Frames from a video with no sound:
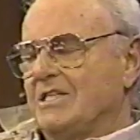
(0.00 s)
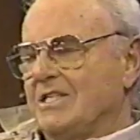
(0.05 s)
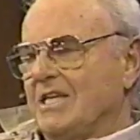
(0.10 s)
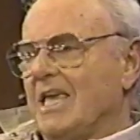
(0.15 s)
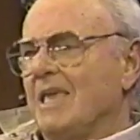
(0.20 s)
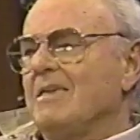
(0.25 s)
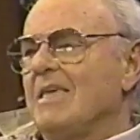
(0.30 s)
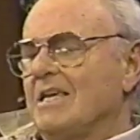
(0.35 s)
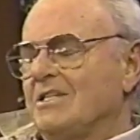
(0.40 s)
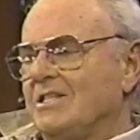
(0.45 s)
she
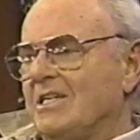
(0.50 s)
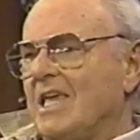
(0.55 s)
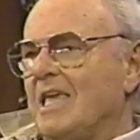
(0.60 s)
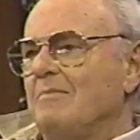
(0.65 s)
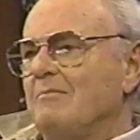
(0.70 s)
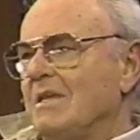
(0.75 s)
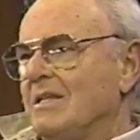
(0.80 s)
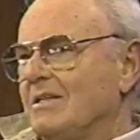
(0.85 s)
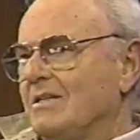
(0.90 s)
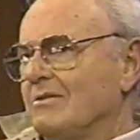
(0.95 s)
yeah she
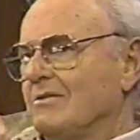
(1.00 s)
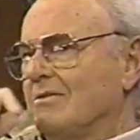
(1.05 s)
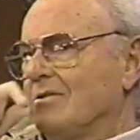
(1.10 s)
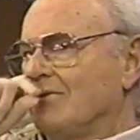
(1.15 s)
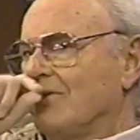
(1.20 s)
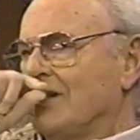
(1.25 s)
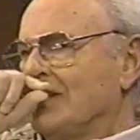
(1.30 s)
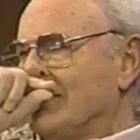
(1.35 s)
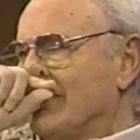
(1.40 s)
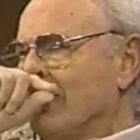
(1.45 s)
came into the
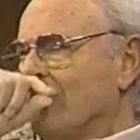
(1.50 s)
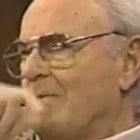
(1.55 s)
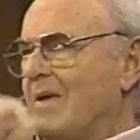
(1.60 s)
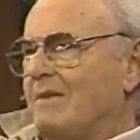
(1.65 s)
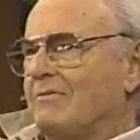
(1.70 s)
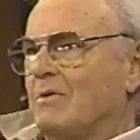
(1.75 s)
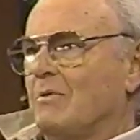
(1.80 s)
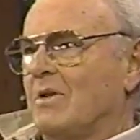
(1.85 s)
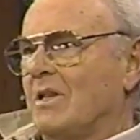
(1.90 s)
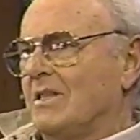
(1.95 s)
dressing room
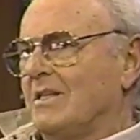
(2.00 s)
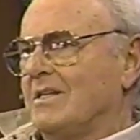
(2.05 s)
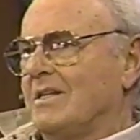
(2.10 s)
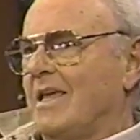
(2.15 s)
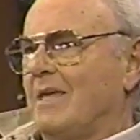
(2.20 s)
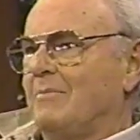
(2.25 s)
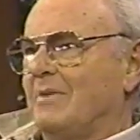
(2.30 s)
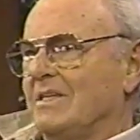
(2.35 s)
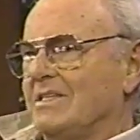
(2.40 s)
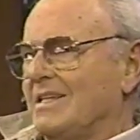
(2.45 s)
after one of the
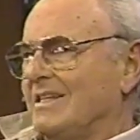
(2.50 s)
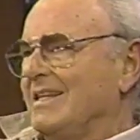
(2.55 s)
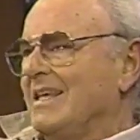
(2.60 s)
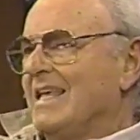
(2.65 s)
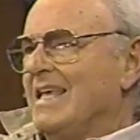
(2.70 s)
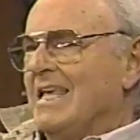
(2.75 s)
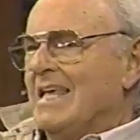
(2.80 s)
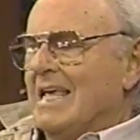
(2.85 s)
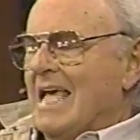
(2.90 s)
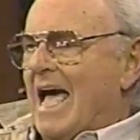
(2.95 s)
tapings, and
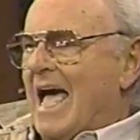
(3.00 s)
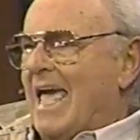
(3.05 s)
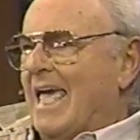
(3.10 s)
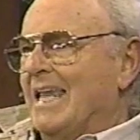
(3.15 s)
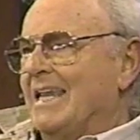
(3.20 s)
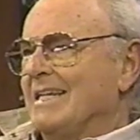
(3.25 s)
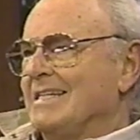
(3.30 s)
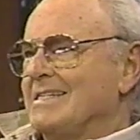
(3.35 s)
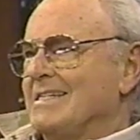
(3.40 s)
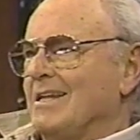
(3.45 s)
I
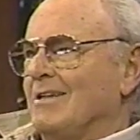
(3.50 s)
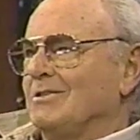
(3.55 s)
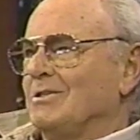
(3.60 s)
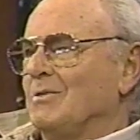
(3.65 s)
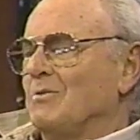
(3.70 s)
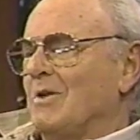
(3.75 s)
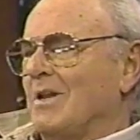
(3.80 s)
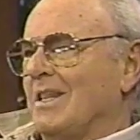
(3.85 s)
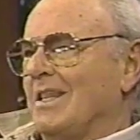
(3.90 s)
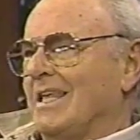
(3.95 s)
had insulted
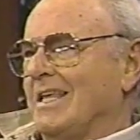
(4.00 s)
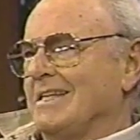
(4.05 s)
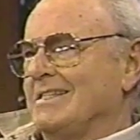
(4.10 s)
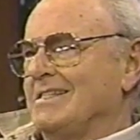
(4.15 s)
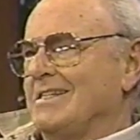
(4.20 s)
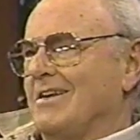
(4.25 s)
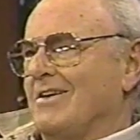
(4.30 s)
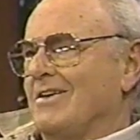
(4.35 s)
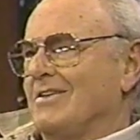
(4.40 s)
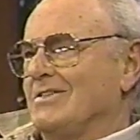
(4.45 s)
one of the guest
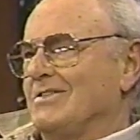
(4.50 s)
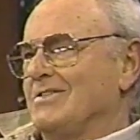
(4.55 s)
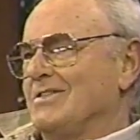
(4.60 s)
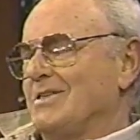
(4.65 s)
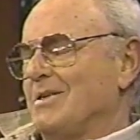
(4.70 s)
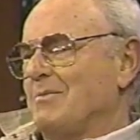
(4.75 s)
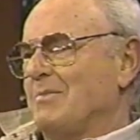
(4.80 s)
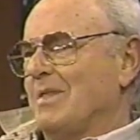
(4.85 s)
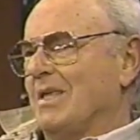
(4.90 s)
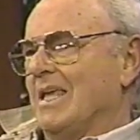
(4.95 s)
stars or
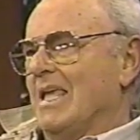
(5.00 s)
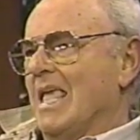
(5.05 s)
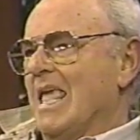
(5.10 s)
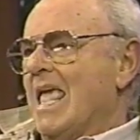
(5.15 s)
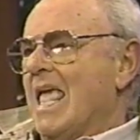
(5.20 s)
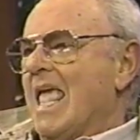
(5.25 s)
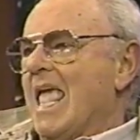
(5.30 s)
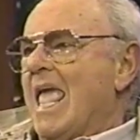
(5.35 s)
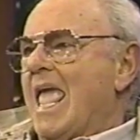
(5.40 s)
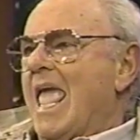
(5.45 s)
something,
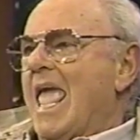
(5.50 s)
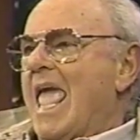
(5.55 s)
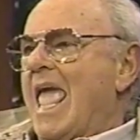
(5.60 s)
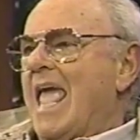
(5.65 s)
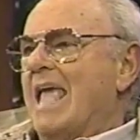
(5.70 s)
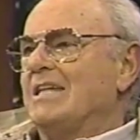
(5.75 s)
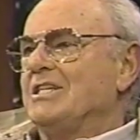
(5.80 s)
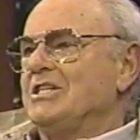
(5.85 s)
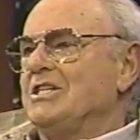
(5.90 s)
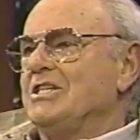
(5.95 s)
oh,
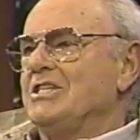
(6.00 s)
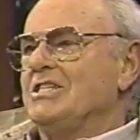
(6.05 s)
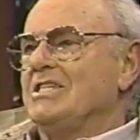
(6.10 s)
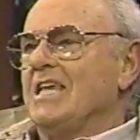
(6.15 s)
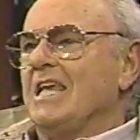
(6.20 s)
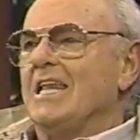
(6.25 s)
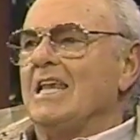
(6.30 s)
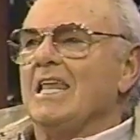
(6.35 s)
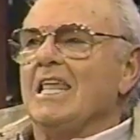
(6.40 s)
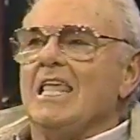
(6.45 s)
and she
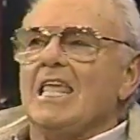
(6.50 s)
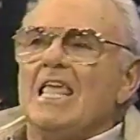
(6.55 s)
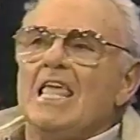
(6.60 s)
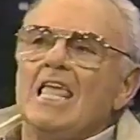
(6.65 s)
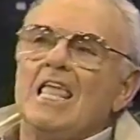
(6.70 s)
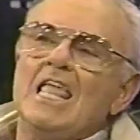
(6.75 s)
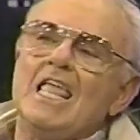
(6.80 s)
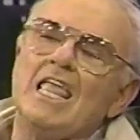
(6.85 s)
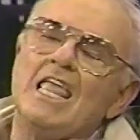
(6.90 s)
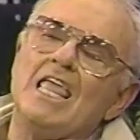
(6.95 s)
said,
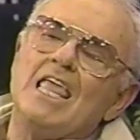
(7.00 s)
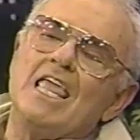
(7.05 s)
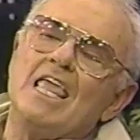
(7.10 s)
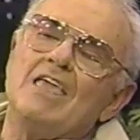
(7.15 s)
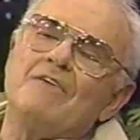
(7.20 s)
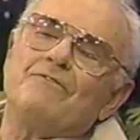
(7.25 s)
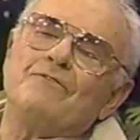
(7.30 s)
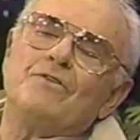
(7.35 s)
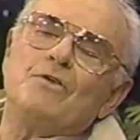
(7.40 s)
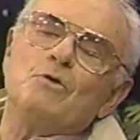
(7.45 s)

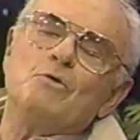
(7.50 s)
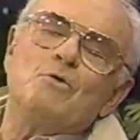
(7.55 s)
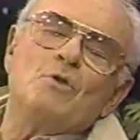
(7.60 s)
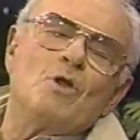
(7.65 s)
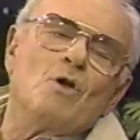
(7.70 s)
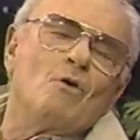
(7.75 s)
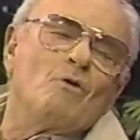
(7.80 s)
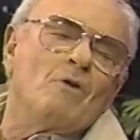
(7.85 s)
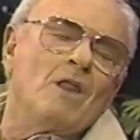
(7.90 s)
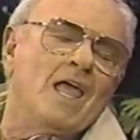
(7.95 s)
"If you
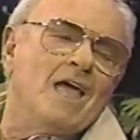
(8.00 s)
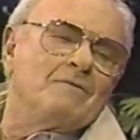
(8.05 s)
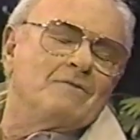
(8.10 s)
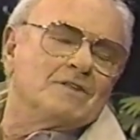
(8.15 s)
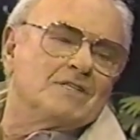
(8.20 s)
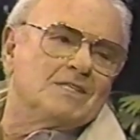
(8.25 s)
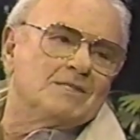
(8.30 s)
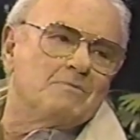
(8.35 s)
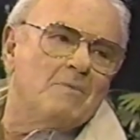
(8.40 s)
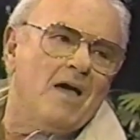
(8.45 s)
don't have a
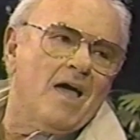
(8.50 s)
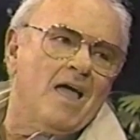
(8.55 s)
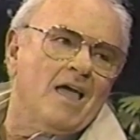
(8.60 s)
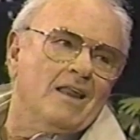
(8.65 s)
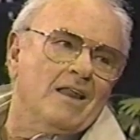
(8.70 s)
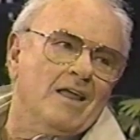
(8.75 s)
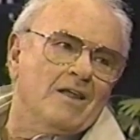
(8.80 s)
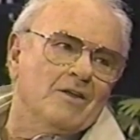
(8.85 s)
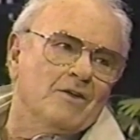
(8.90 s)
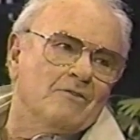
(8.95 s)

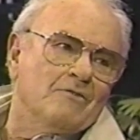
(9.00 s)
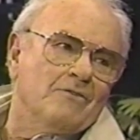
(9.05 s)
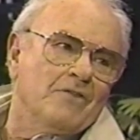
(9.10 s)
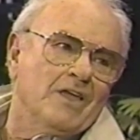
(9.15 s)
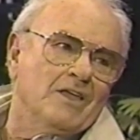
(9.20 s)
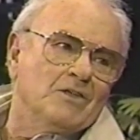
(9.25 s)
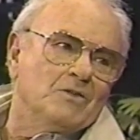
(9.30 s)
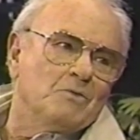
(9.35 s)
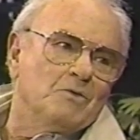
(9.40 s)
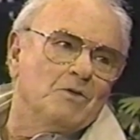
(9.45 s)
smile on your
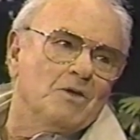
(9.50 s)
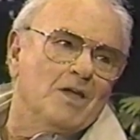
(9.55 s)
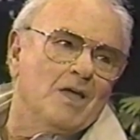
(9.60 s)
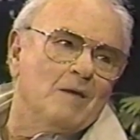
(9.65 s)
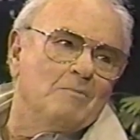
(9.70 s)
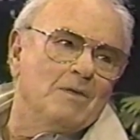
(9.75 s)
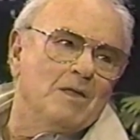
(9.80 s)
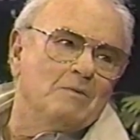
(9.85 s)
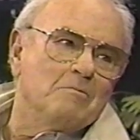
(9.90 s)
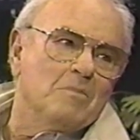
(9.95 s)
face when you
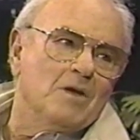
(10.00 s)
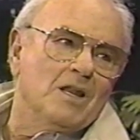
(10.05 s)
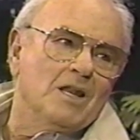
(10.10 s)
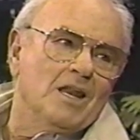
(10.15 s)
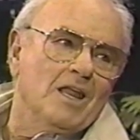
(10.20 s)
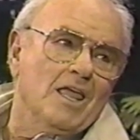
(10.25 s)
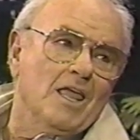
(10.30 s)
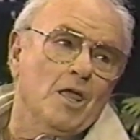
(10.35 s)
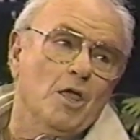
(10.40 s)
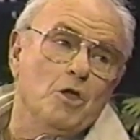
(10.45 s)
come in
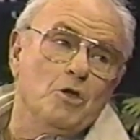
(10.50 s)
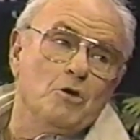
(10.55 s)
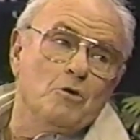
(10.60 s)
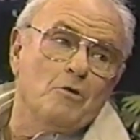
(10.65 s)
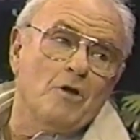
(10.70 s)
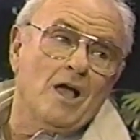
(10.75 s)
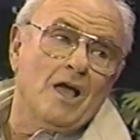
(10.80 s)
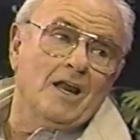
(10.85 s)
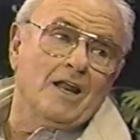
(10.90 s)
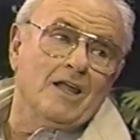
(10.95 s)
Monday,
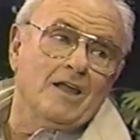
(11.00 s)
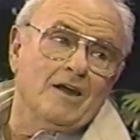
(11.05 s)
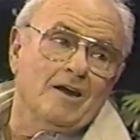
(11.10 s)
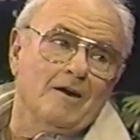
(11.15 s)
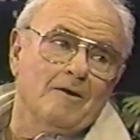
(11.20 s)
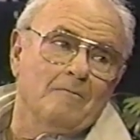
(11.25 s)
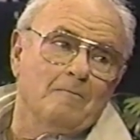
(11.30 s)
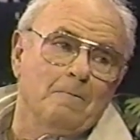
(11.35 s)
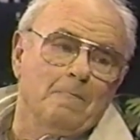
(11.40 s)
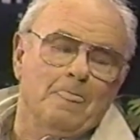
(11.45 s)
you're out of here."